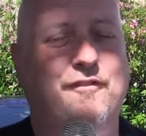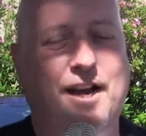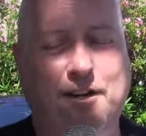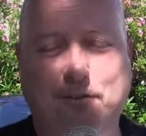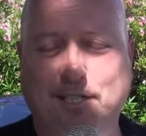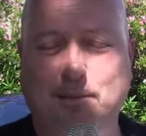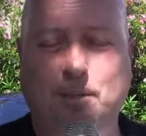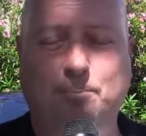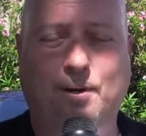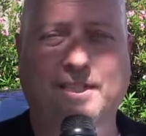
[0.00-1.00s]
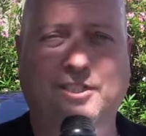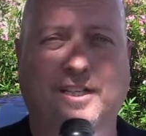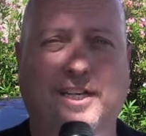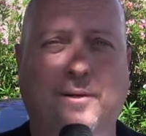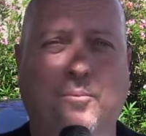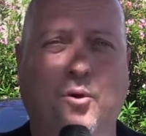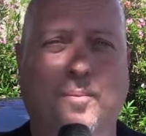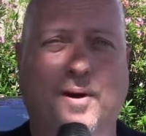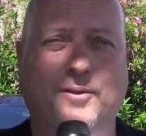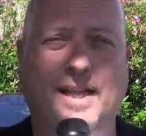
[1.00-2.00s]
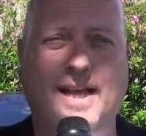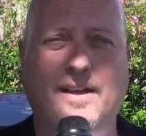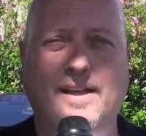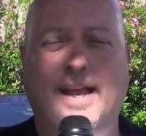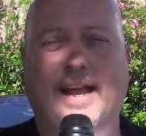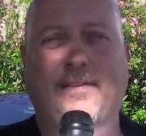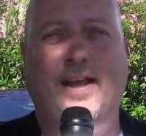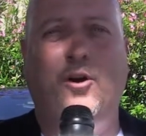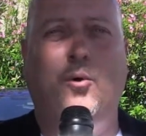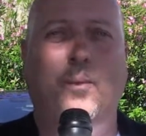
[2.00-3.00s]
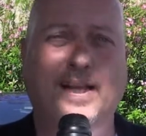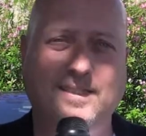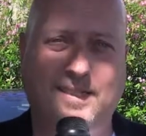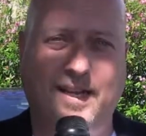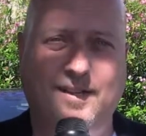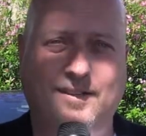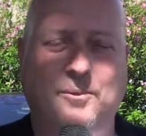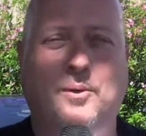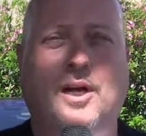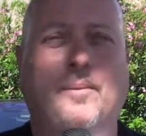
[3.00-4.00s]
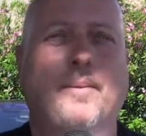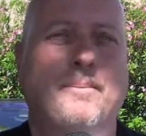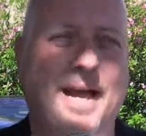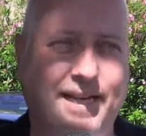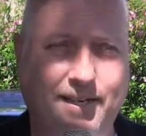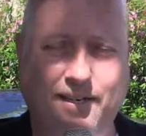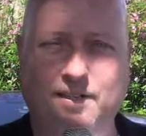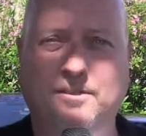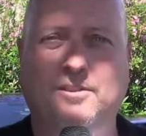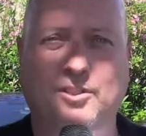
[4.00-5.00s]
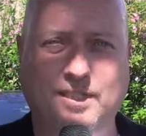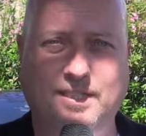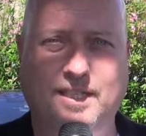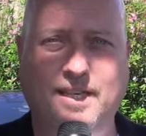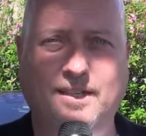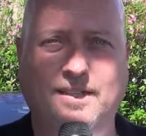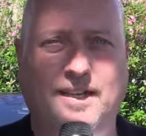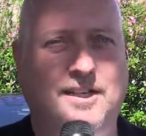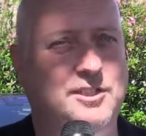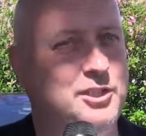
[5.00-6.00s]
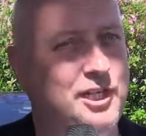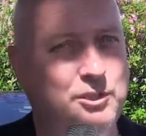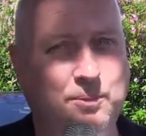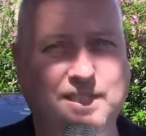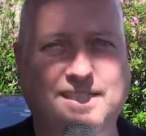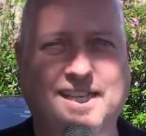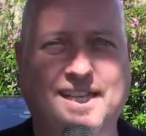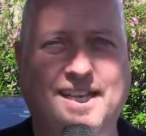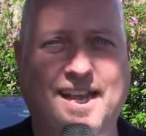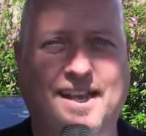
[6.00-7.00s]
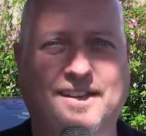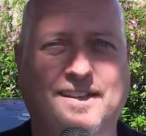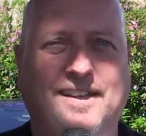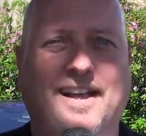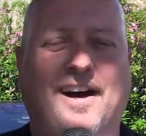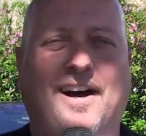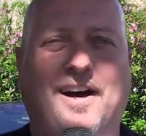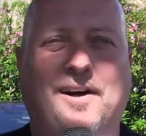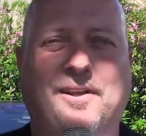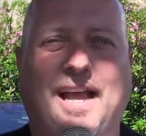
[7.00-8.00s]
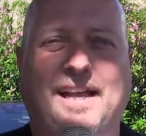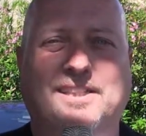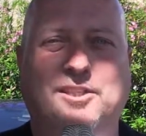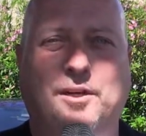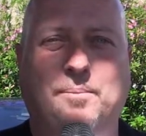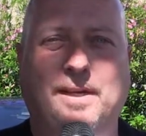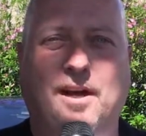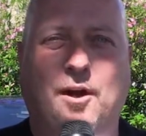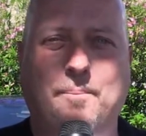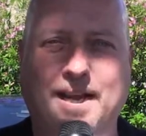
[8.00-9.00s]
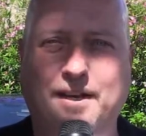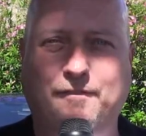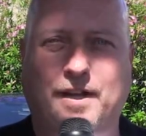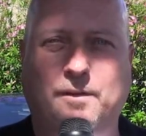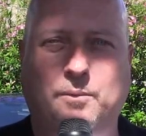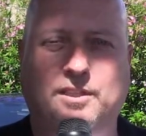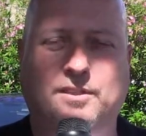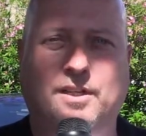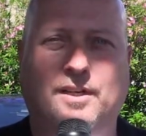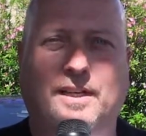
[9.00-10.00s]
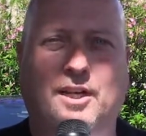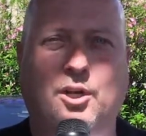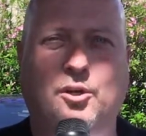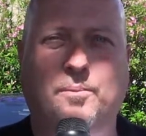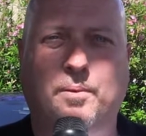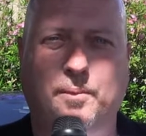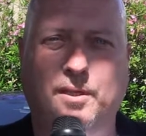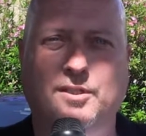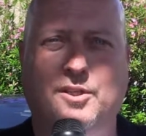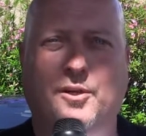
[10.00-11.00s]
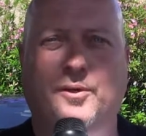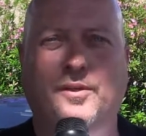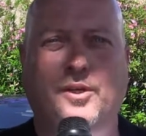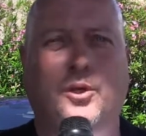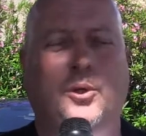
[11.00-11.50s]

very reasonably priced. You're going to hear more about that. And then on Wednesday, we're coming back here to the city in conjunction with the city again. Uh, and it's going to be our main event, which is going to include Bermuda Zone,